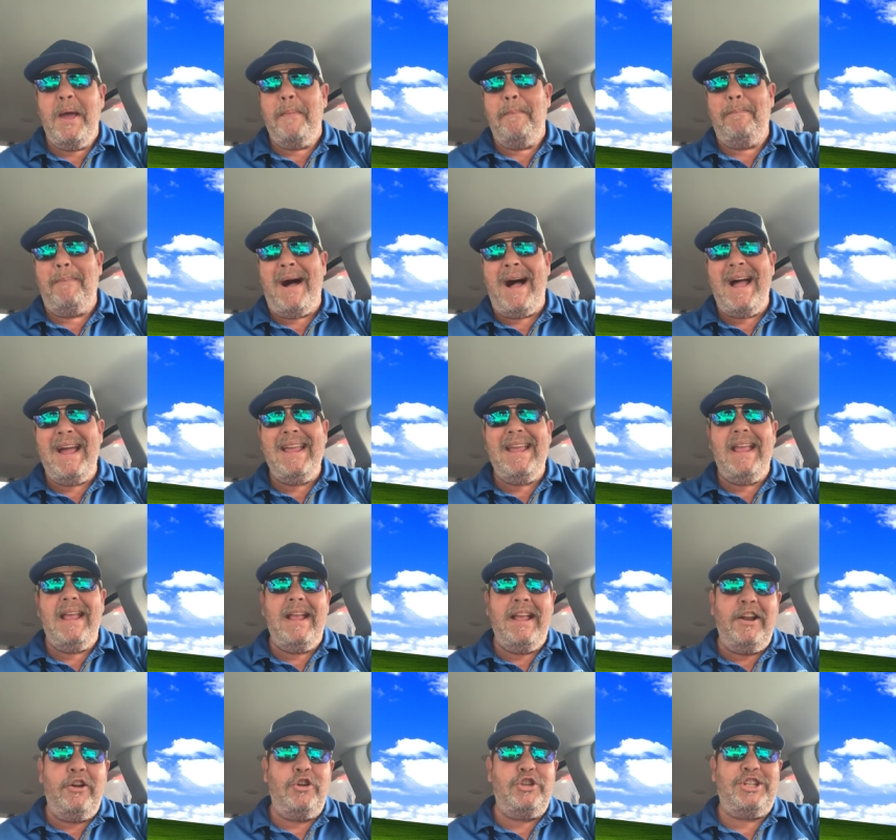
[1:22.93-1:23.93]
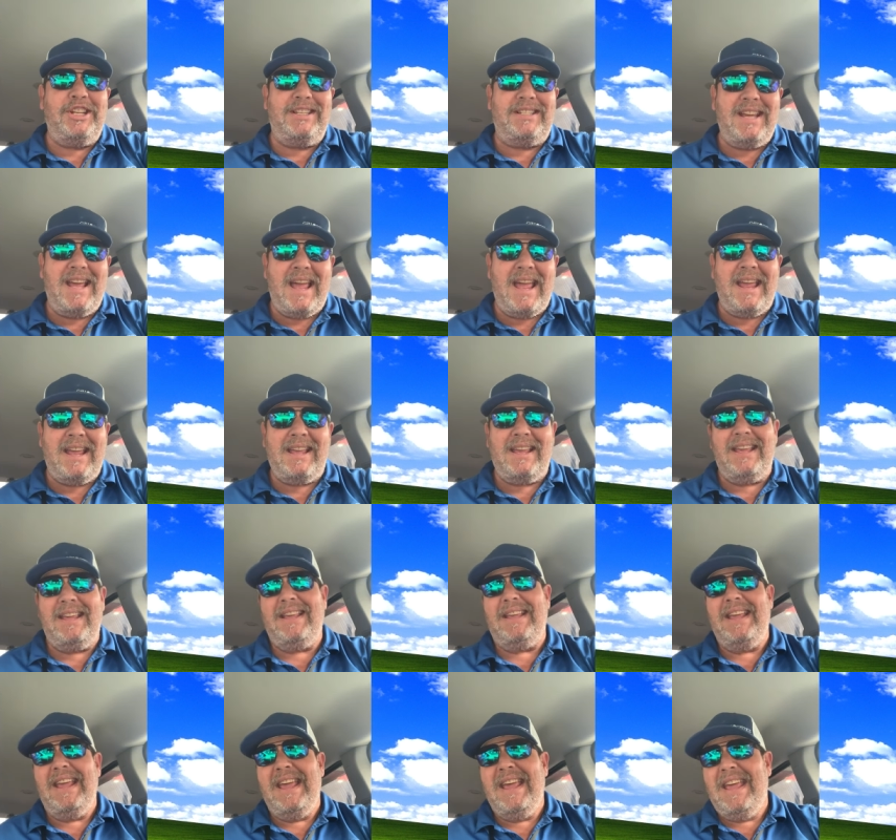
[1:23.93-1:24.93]
My energy tank
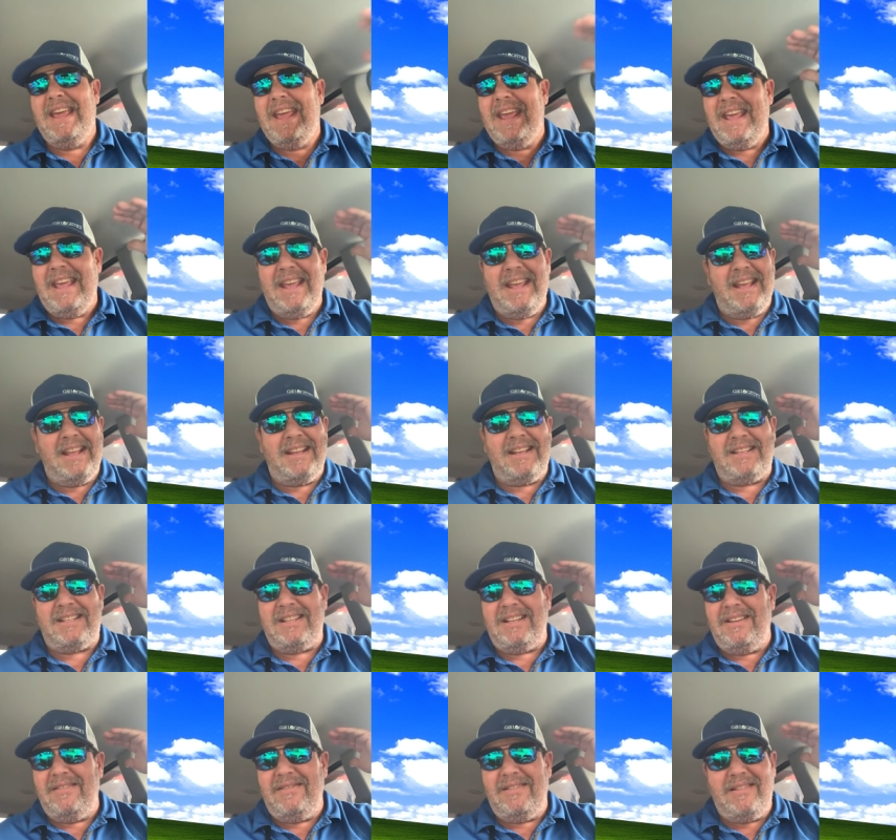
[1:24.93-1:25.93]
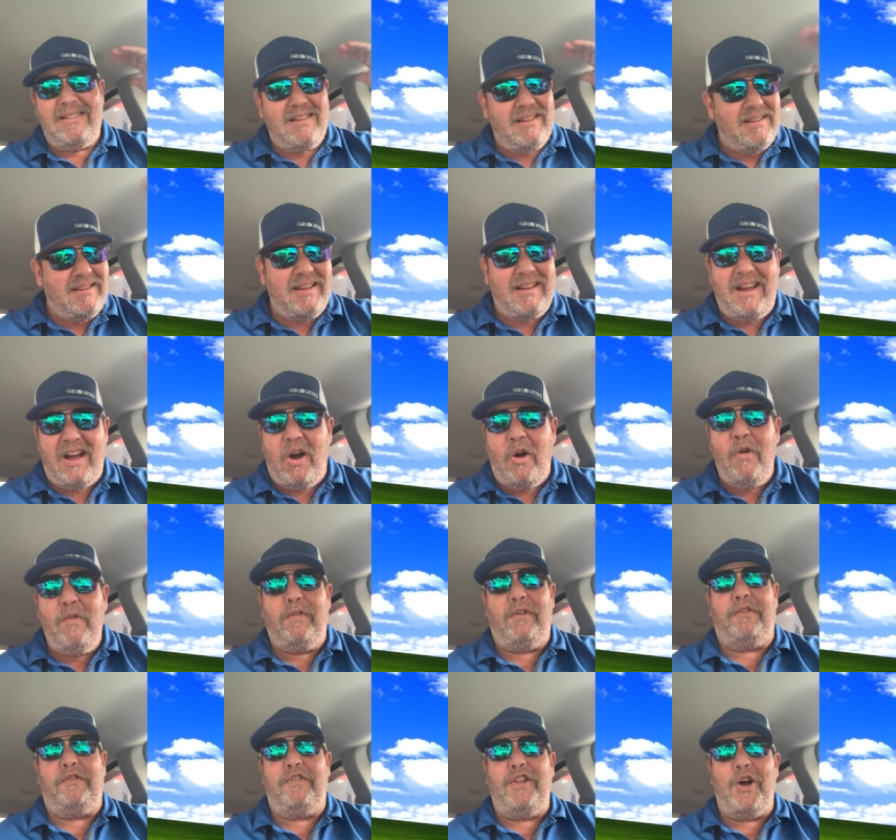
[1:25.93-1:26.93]
is
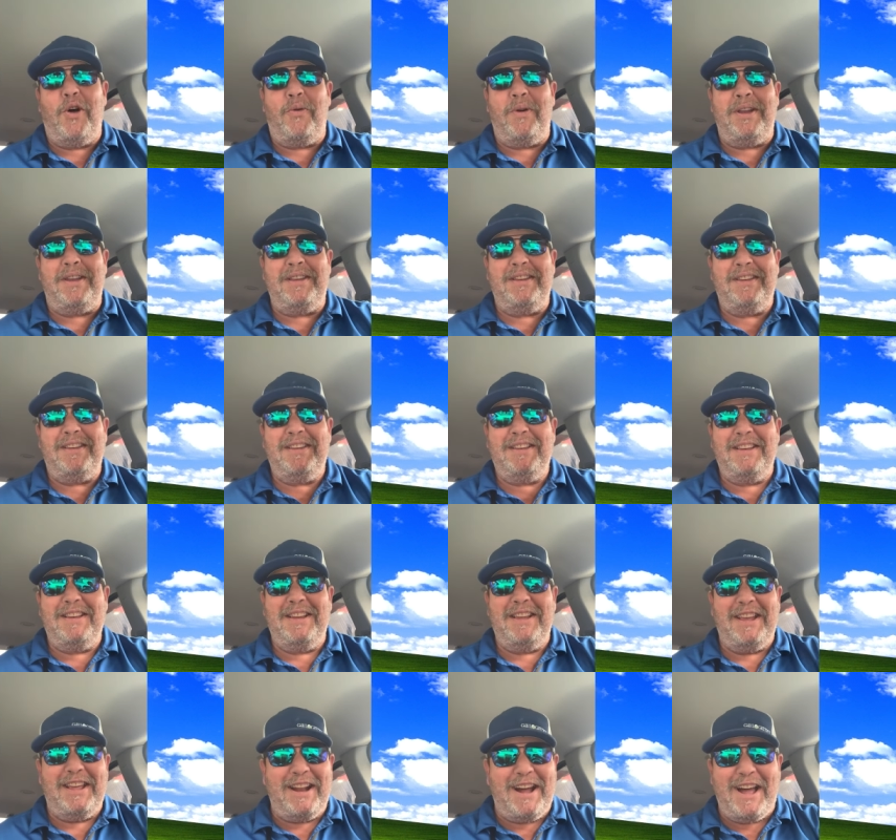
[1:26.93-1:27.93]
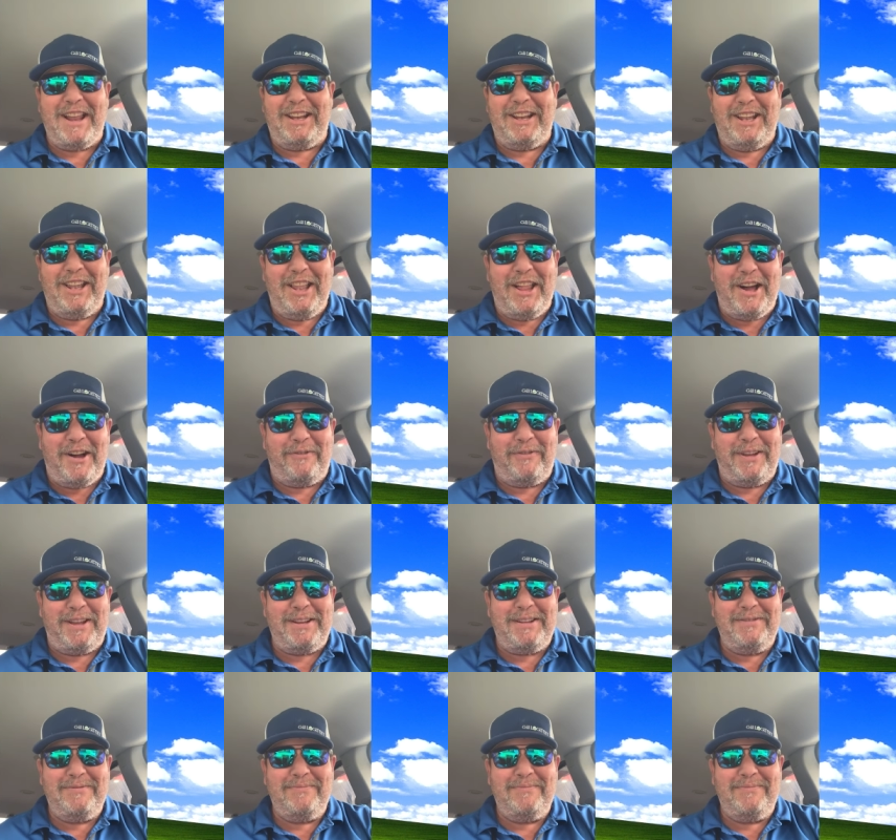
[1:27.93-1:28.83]
overflowing and I love it.